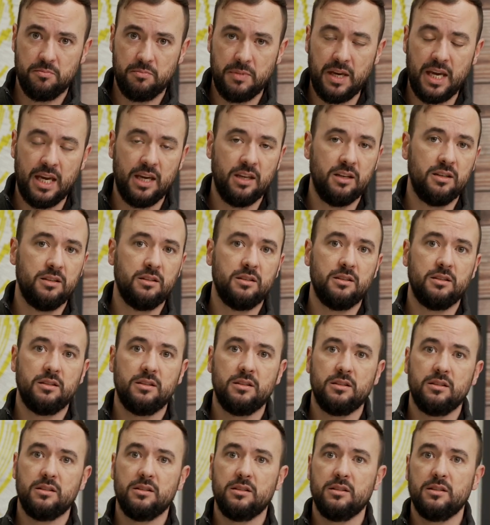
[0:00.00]
Man,
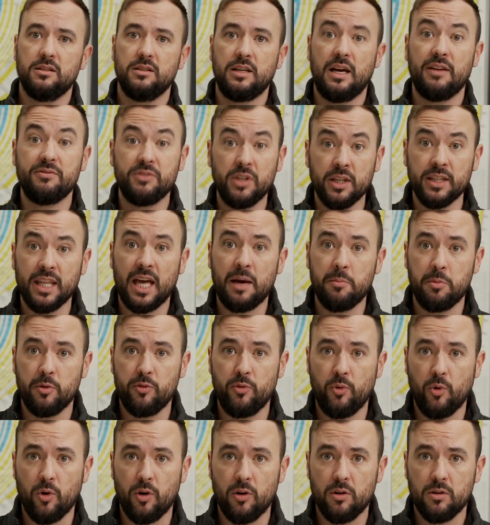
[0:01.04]
I've done that
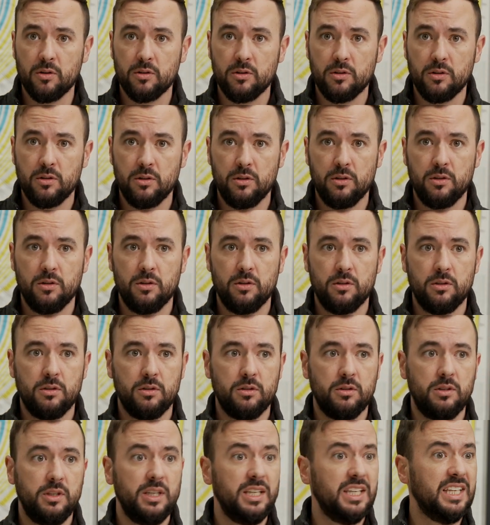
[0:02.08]
before.
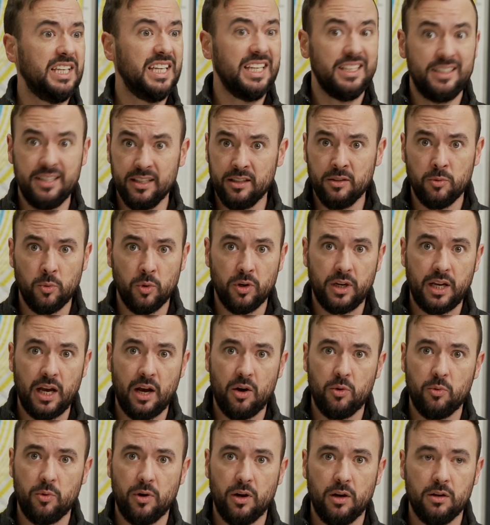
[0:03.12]
It didn't work
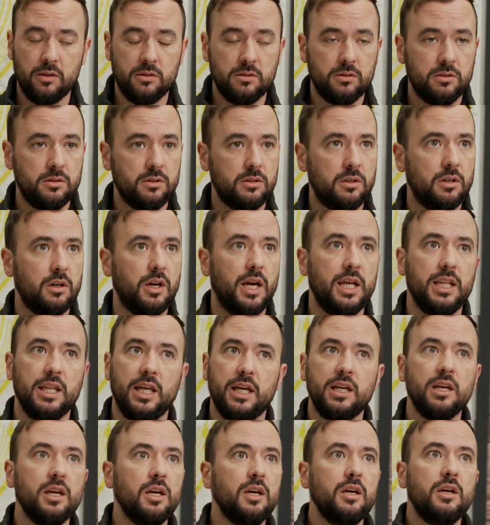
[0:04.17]
out well, right?
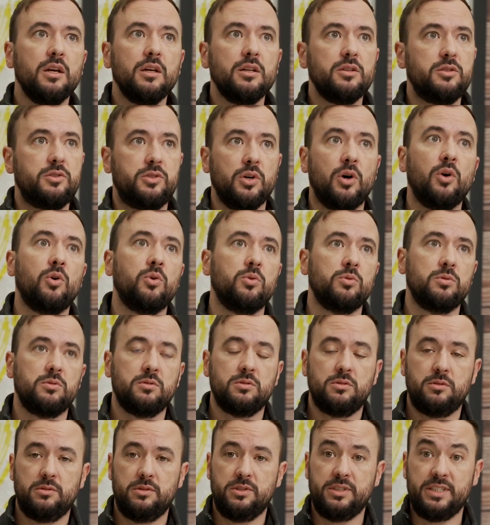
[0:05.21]
Like, don't
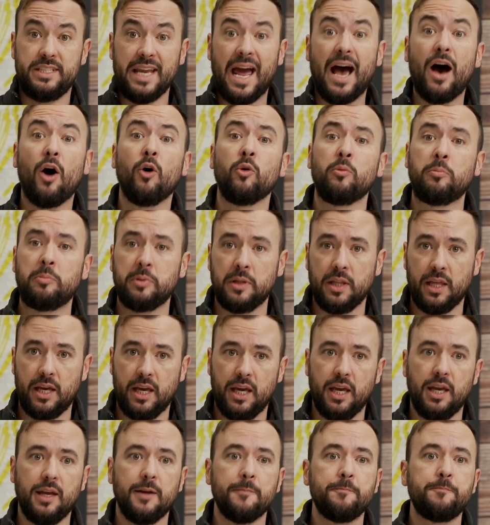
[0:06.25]

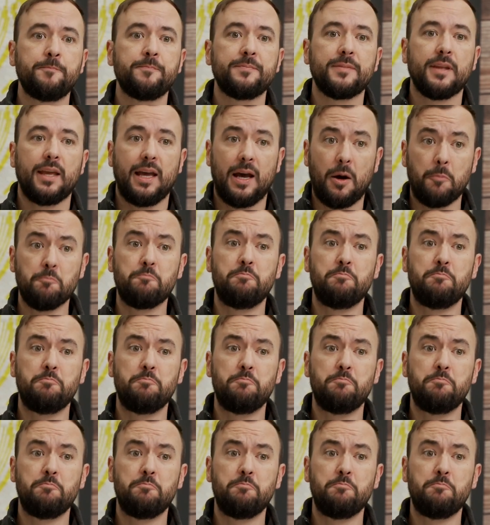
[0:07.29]
downplay how